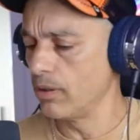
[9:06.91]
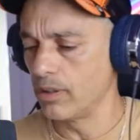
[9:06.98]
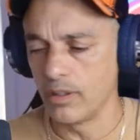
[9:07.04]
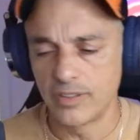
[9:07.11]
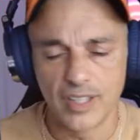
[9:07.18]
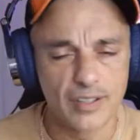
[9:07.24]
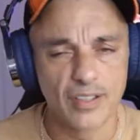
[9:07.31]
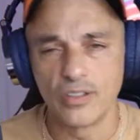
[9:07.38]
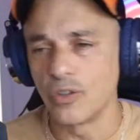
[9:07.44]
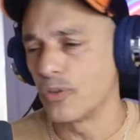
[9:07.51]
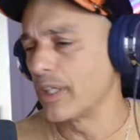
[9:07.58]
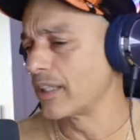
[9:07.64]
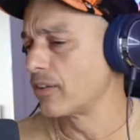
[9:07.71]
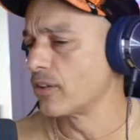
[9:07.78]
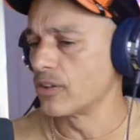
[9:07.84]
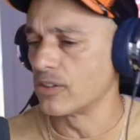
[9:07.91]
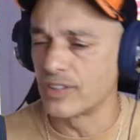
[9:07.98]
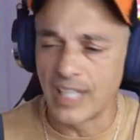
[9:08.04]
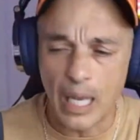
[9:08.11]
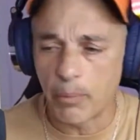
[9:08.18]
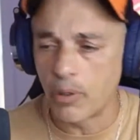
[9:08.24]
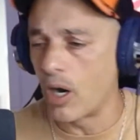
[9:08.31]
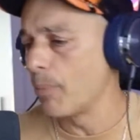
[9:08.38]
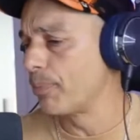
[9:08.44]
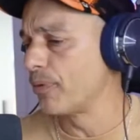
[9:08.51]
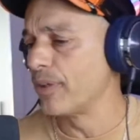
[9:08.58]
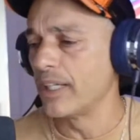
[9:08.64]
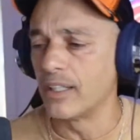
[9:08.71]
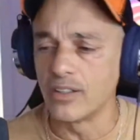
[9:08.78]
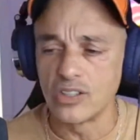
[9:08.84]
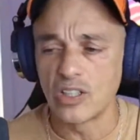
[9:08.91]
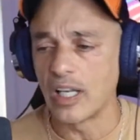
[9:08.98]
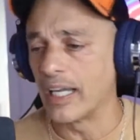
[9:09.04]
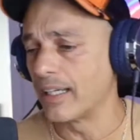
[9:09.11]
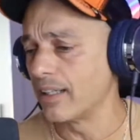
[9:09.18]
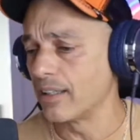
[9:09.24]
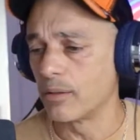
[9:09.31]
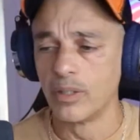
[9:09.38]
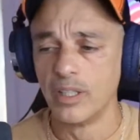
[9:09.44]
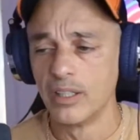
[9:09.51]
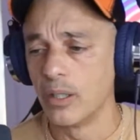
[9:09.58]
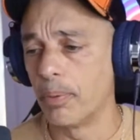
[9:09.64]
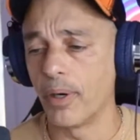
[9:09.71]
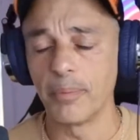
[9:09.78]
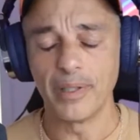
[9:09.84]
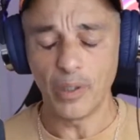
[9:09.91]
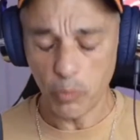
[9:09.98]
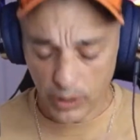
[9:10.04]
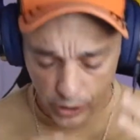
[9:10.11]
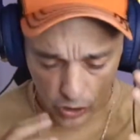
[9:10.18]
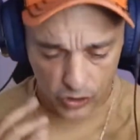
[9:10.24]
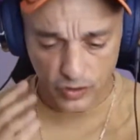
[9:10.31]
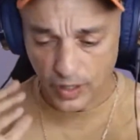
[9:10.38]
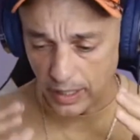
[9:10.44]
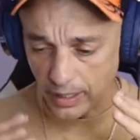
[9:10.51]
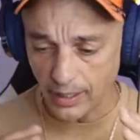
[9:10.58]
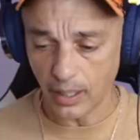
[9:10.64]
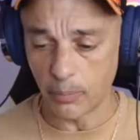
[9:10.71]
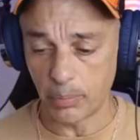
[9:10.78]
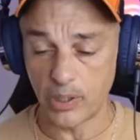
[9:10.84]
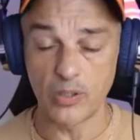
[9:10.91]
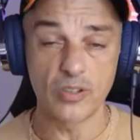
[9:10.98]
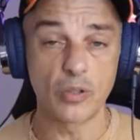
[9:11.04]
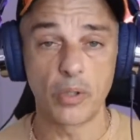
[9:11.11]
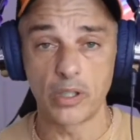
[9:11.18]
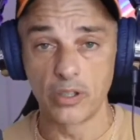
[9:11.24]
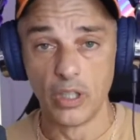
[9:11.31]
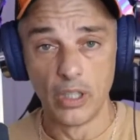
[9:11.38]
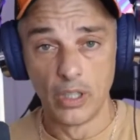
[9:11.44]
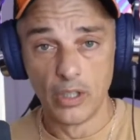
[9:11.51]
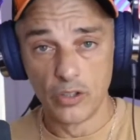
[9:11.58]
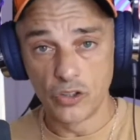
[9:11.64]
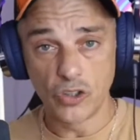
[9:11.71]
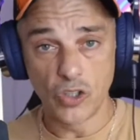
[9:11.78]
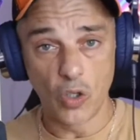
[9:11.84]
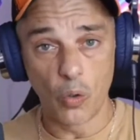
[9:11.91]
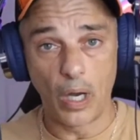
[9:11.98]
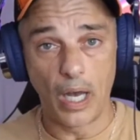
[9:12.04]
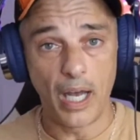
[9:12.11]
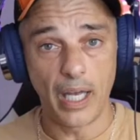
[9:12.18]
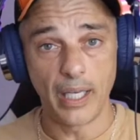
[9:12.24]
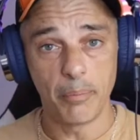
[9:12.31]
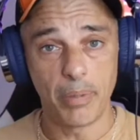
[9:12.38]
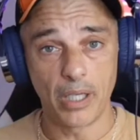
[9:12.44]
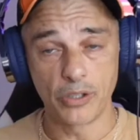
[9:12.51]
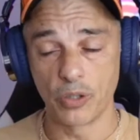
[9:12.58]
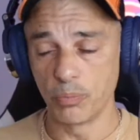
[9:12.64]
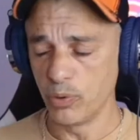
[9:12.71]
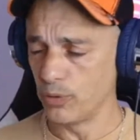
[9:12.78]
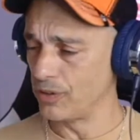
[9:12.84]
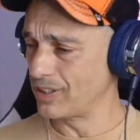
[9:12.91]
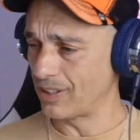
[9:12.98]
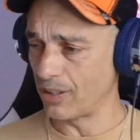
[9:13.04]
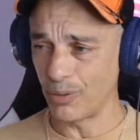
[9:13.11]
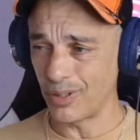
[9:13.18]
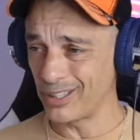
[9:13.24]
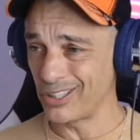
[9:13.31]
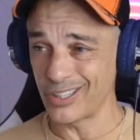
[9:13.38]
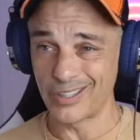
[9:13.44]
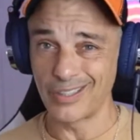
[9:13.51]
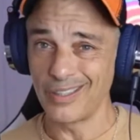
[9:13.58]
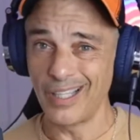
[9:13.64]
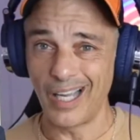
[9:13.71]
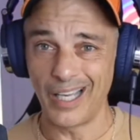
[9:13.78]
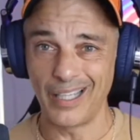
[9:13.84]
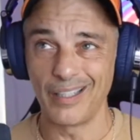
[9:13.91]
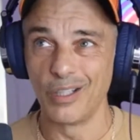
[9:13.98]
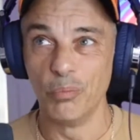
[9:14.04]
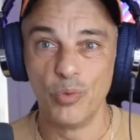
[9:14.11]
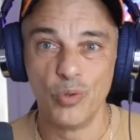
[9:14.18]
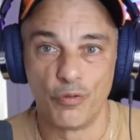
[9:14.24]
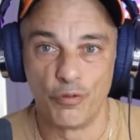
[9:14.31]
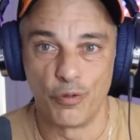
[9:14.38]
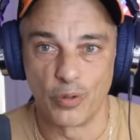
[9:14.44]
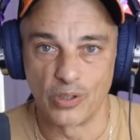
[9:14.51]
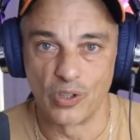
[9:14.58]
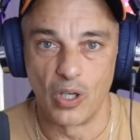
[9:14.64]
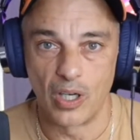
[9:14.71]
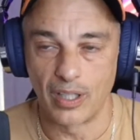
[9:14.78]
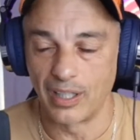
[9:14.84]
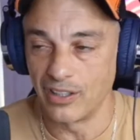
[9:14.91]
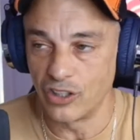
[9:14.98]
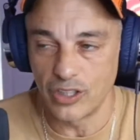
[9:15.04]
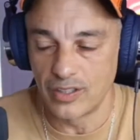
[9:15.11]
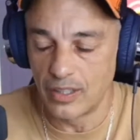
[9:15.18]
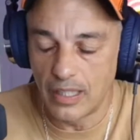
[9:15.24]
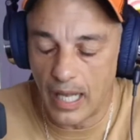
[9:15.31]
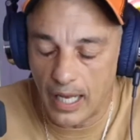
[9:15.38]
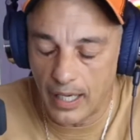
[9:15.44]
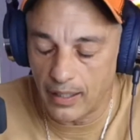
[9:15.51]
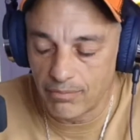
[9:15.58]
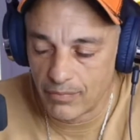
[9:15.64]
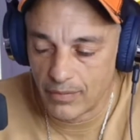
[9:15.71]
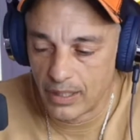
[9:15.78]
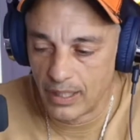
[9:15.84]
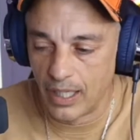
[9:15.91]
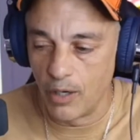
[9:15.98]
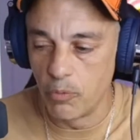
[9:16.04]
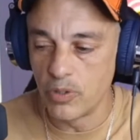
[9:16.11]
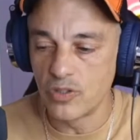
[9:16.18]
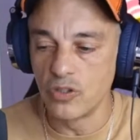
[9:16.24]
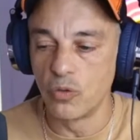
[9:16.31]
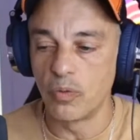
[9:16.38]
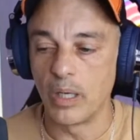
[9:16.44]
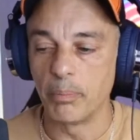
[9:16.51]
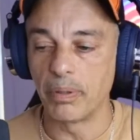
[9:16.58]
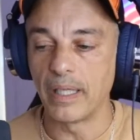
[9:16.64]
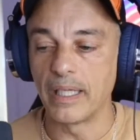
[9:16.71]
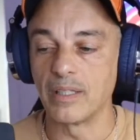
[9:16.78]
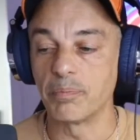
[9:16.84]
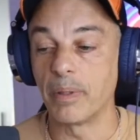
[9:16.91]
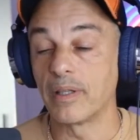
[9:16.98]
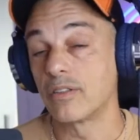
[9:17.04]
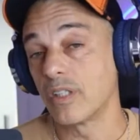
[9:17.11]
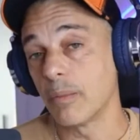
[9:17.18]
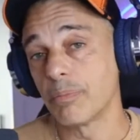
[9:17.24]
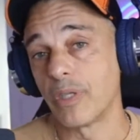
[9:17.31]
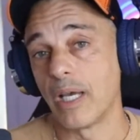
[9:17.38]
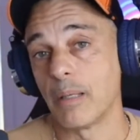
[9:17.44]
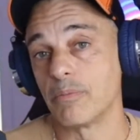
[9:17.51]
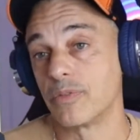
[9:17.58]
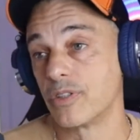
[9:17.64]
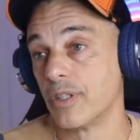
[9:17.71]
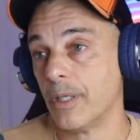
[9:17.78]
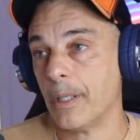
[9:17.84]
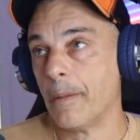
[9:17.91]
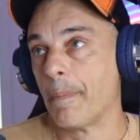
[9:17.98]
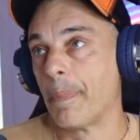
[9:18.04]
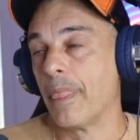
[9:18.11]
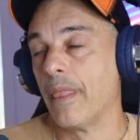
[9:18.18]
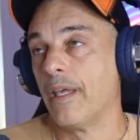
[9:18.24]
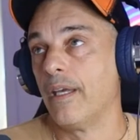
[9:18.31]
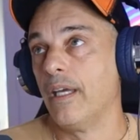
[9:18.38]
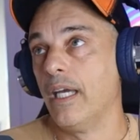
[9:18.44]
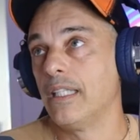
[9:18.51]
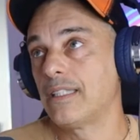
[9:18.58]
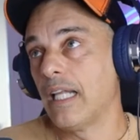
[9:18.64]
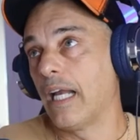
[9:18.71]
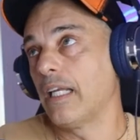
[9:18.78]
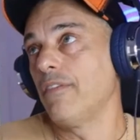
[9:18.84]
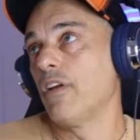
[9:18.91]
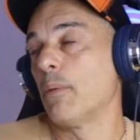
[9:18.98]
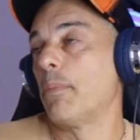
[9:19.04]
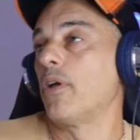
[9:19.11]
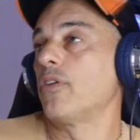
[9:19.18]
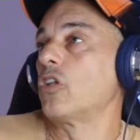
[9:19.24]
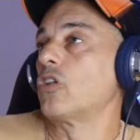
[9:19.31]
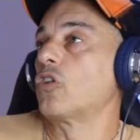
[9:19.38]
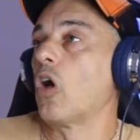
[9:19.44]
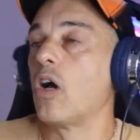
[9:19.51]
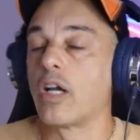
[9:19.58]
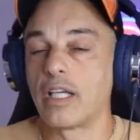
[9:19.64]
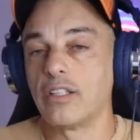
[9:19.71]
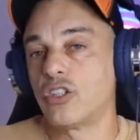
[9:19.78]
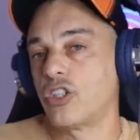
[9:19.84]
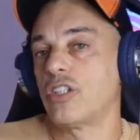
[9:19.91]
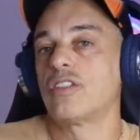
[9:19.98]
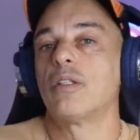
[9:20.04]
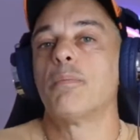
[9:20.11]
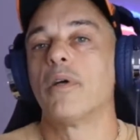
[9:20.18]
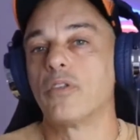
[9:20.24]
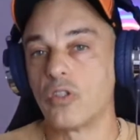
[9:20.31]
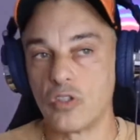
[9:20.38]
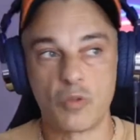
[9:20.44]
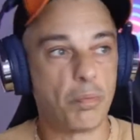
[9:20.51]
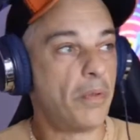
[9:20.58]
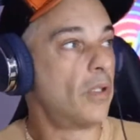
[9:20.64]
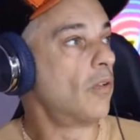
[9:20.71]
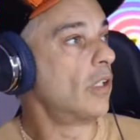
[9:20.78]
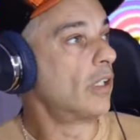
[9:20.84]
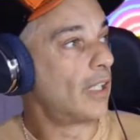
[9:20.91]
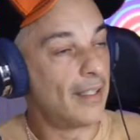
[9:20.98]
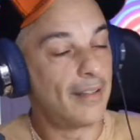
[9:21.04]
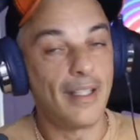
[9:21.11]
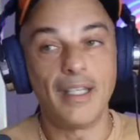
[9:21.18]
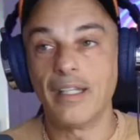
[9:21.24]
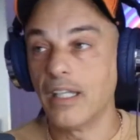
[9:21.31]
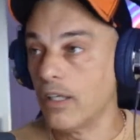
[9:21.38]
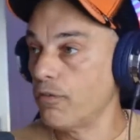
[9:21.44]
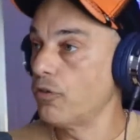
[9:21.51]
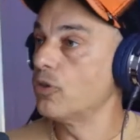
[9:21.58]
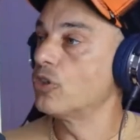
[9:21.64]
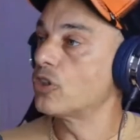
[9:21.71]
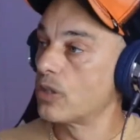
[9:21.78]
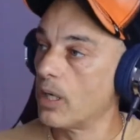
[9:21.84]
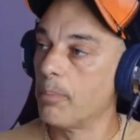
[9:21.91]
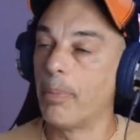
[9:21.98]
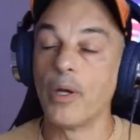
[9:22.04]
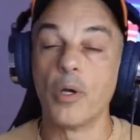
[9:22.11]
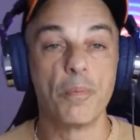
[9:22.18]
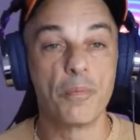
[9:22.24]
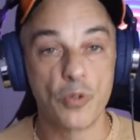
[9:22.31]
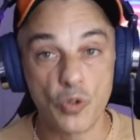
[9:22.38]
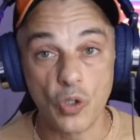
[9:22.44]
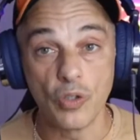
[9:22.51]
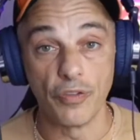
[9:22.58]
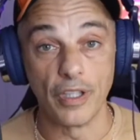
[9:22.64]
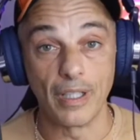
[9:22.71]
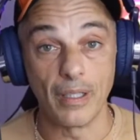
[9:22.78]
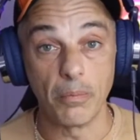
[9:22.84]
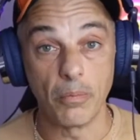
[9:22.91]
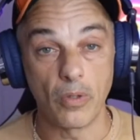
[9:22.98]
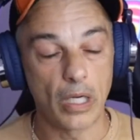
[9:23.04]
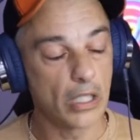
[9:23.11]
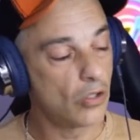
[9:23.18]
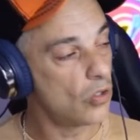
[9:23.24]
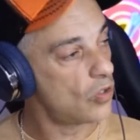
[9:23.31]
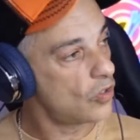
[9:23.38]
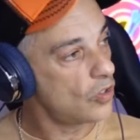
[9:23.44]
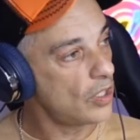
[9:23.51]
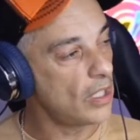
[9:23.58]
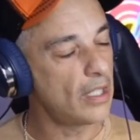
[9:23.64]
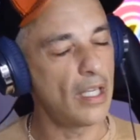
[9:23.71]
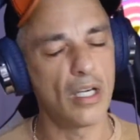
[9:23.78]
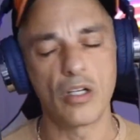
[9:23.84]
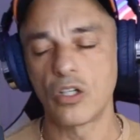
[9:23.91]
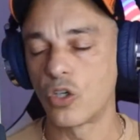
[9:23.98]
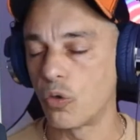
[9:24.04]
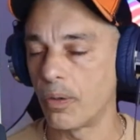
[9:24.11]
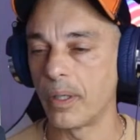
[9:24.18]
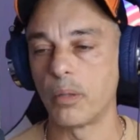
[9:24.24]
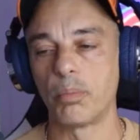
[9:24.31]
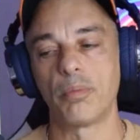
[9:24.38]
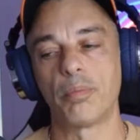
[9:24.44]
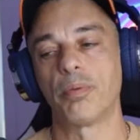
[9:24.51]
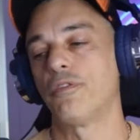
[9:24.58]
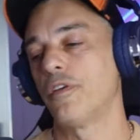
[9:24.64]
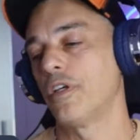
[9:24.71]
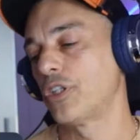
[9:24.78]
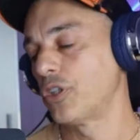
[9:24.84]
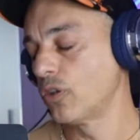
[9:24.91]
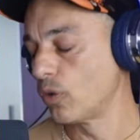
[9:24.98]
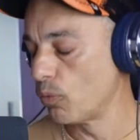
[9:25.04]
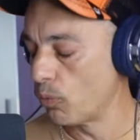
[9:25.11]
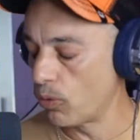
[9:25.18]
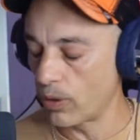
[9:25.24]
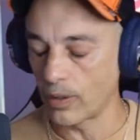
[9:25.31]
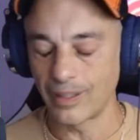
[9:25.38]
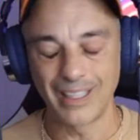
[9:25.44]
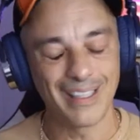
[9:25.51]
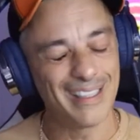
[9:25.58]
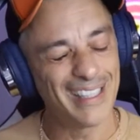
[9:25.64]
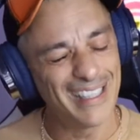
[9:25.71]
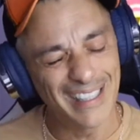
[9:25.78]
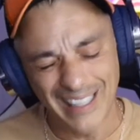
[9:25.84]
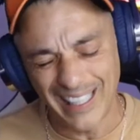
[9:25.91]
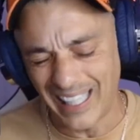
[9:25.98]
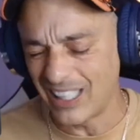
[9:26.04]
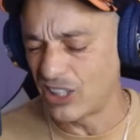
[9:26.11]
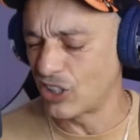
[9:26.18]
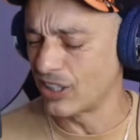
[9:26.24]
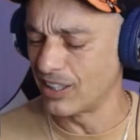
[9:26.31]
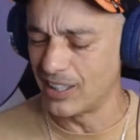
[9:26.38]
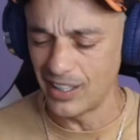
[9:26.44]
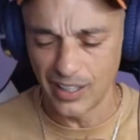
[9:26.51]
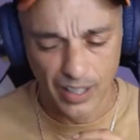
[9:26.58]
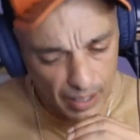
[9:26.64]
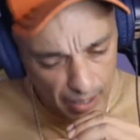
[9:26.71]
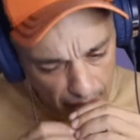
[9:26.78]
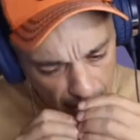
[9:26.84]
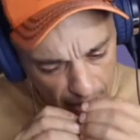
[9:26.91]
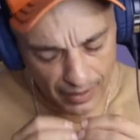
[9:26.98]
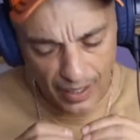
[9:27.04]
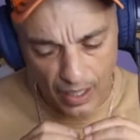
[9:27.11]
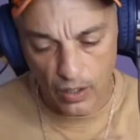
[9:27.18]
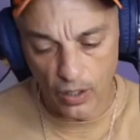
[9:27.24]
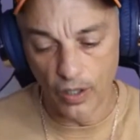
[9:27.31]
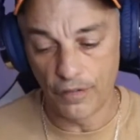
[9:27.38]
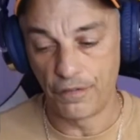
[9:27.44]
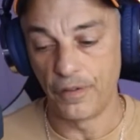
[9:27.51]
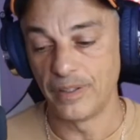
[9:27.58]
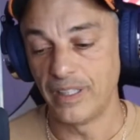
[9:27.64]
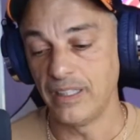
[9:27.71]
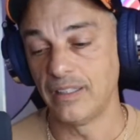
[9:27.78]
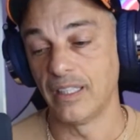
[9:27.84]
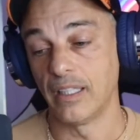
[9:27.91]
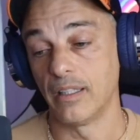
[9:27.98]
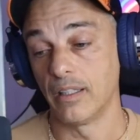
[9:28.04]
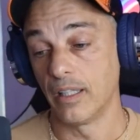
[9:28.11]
Assistant directors, camera operators, lighting department, they were just thinking, because they were so high budget movies, they were just not in the mood for talking, it wasn't the right place. But sometimes it's not even about the talk, it's just about the spirit that they give you just by observing them, right? You see their incredible professional work, their dedication, their love for detail.